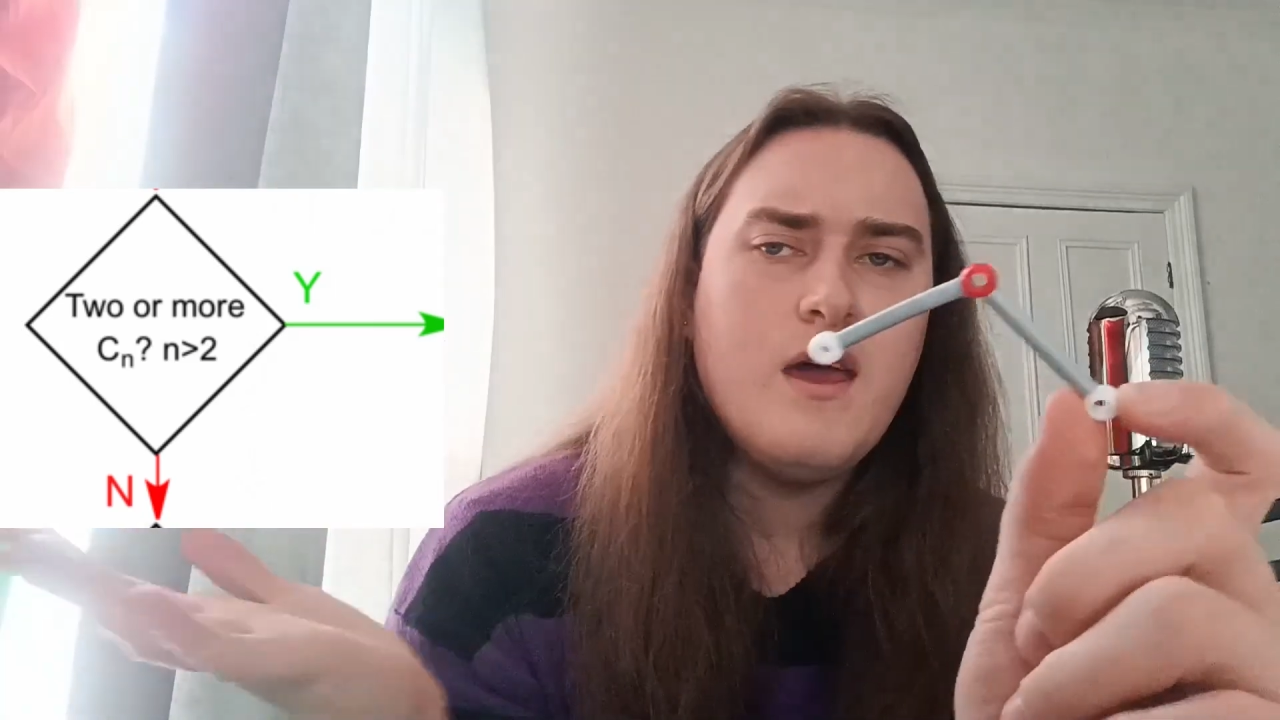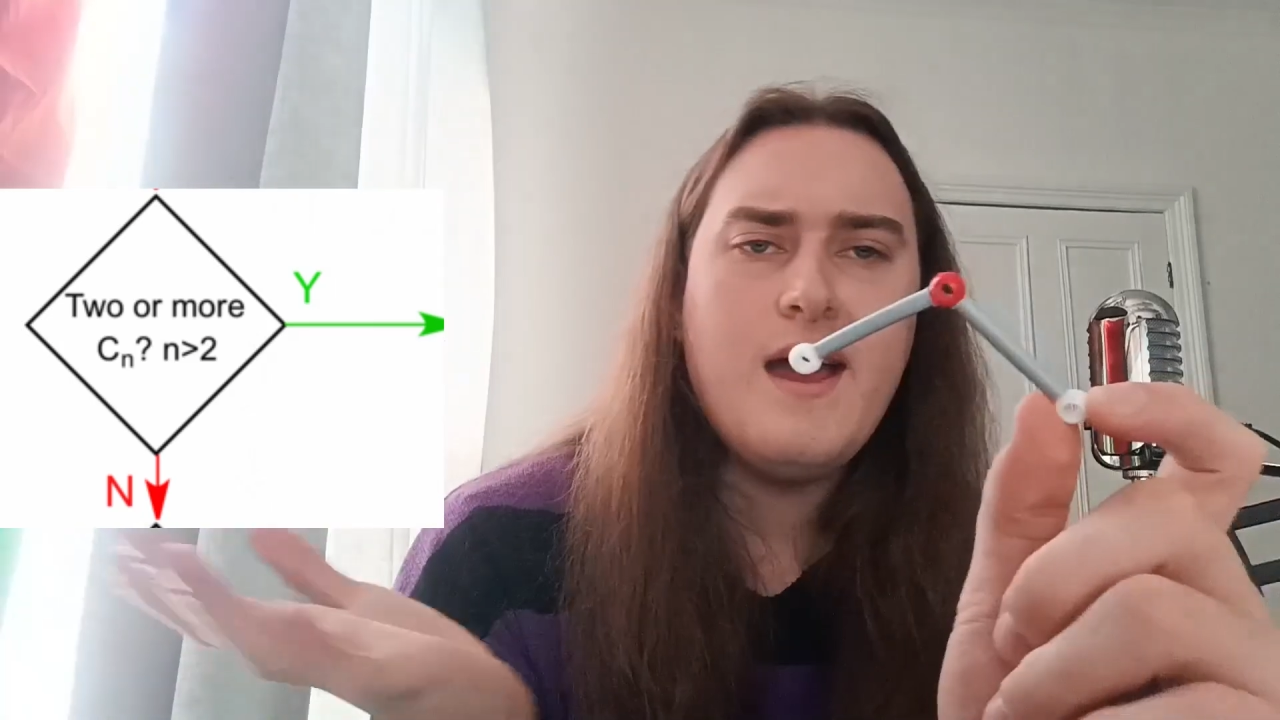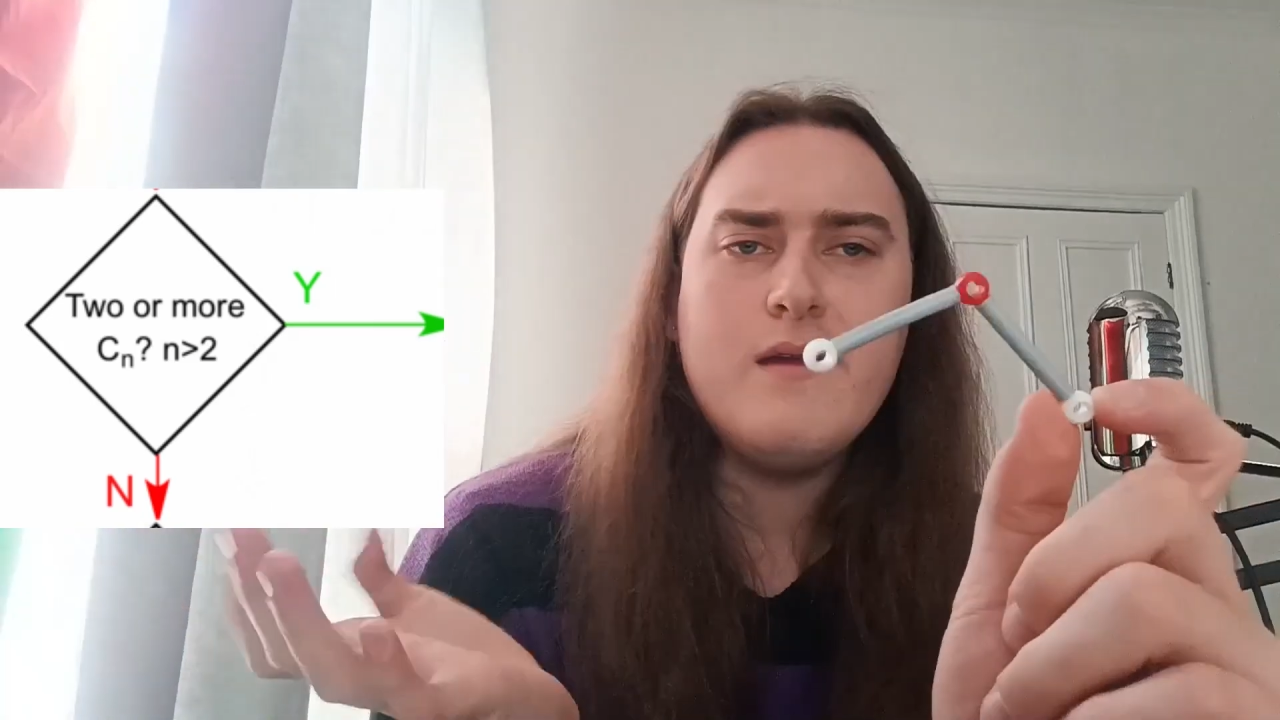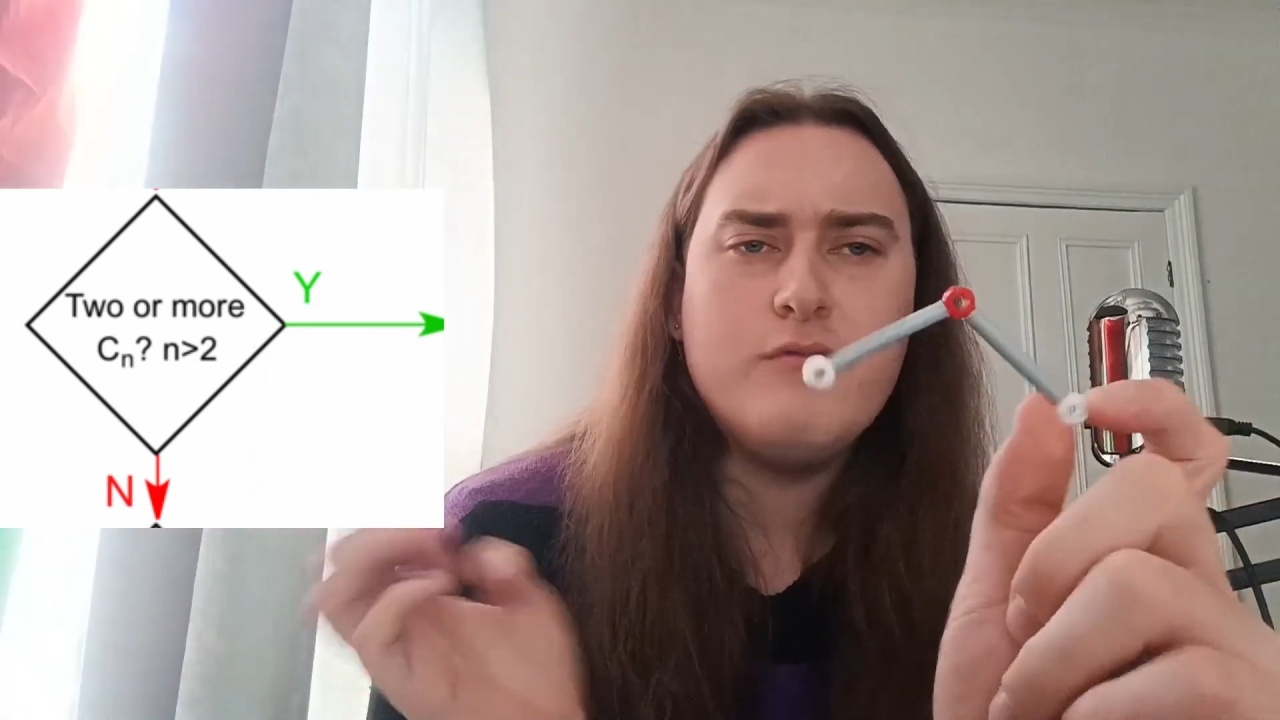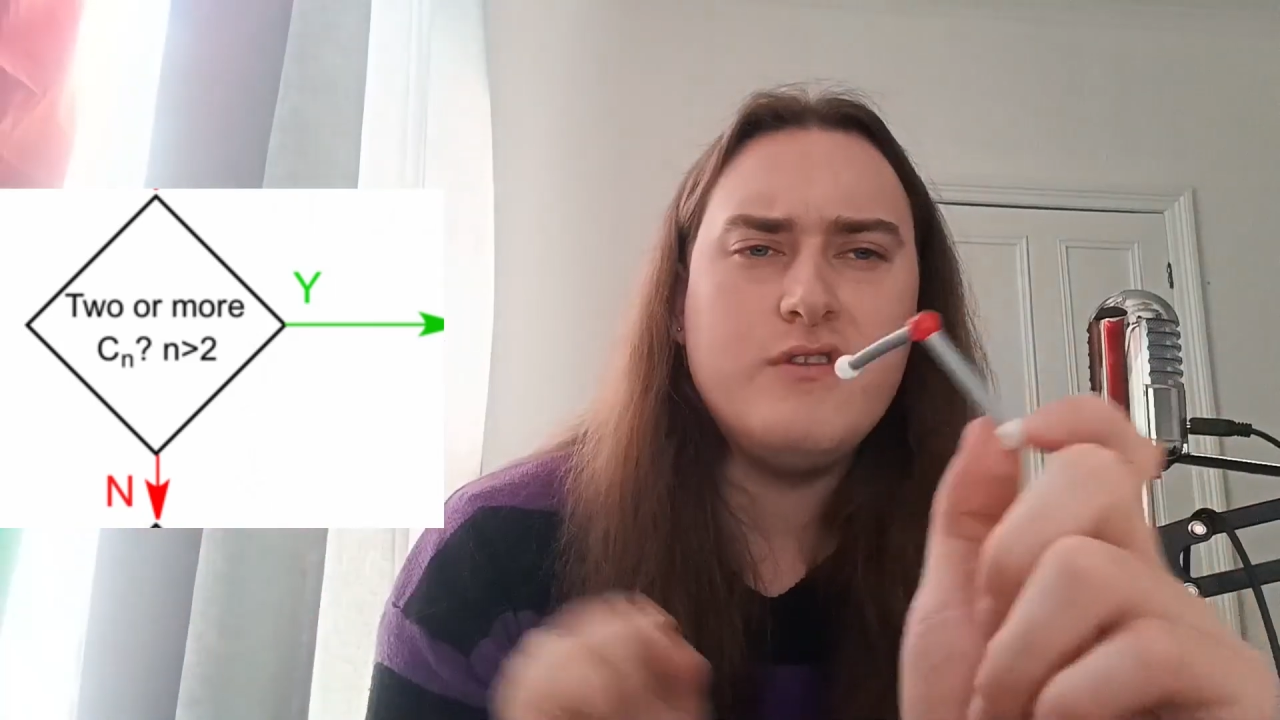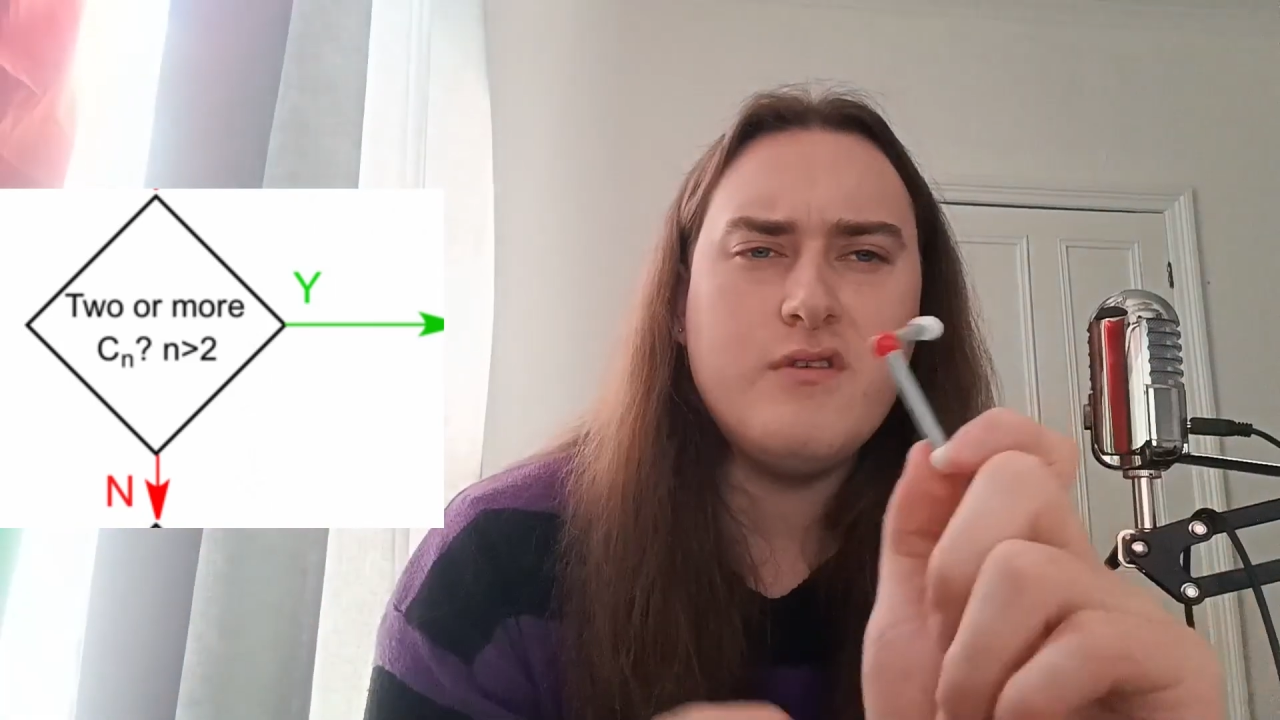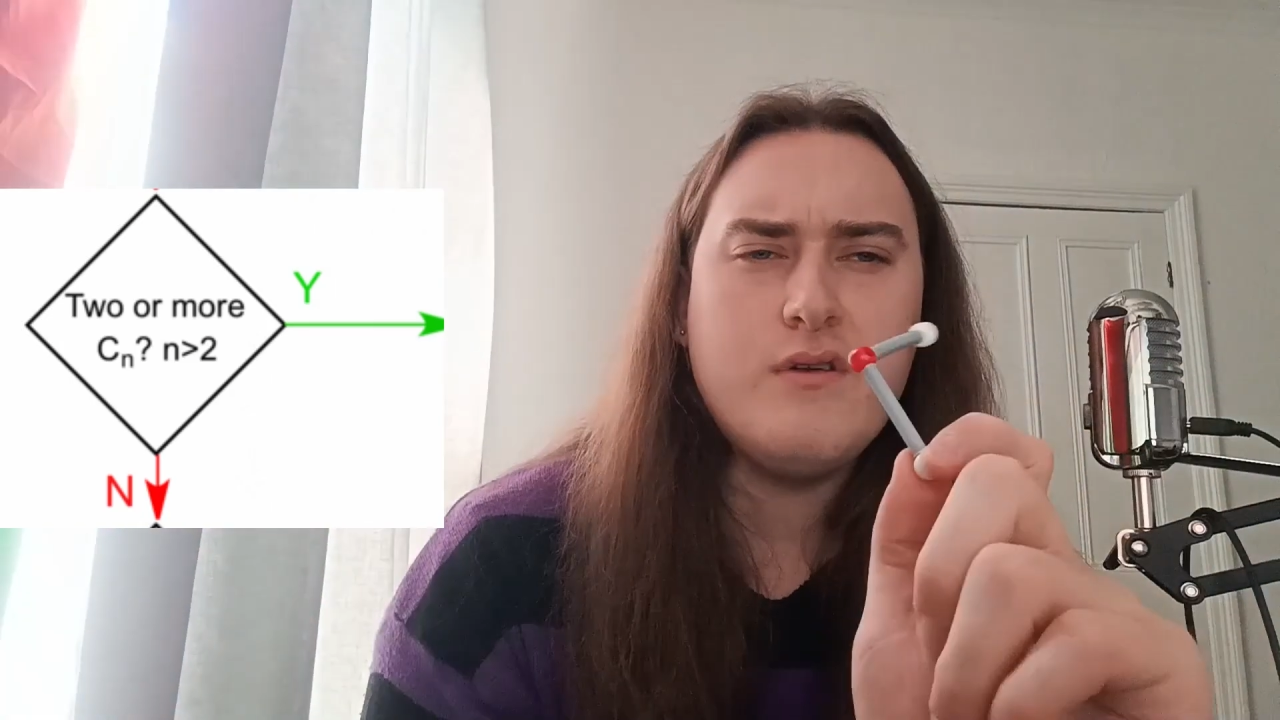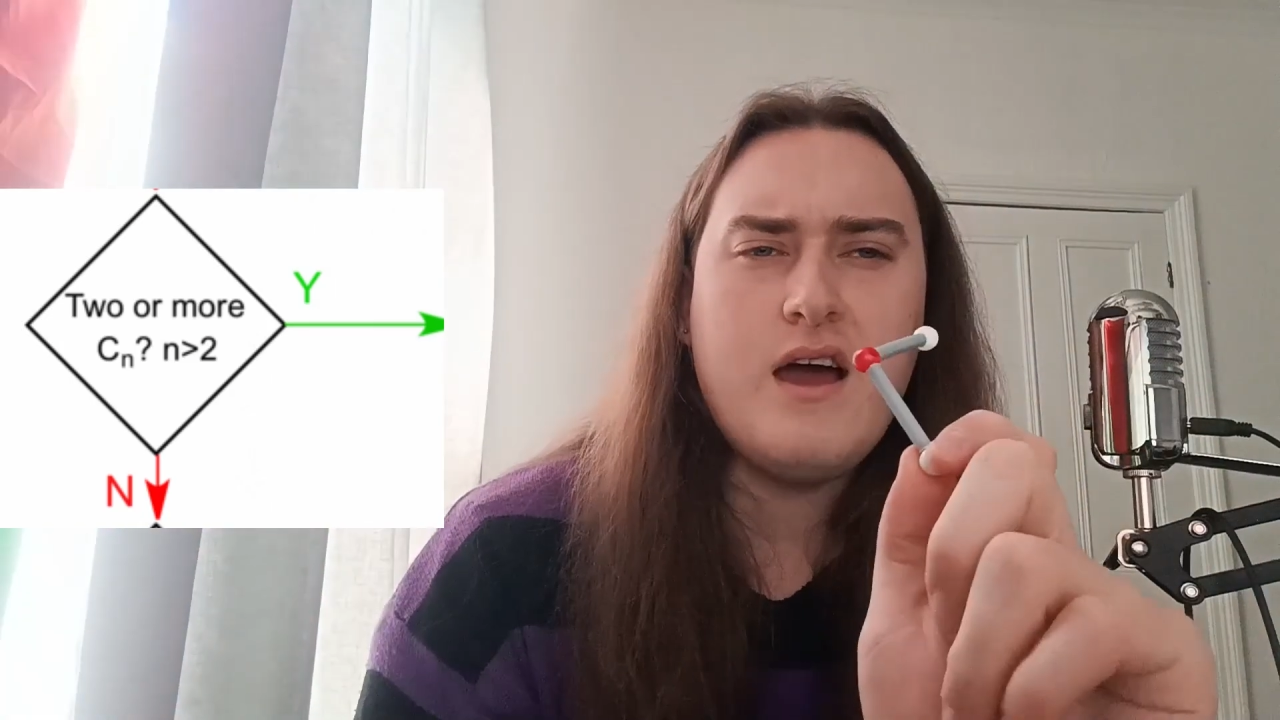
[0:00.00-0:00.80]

and we don't